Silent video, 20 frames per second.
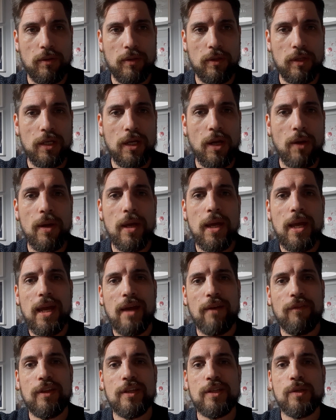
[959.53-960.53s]
You know,
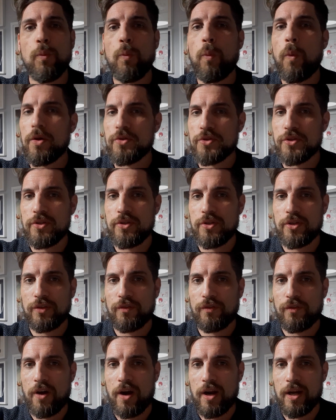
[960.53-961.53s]
if this wasn't
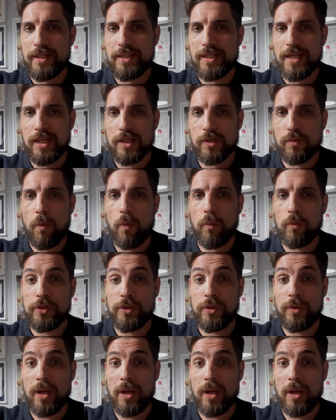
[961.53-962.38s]
just for architects, what would you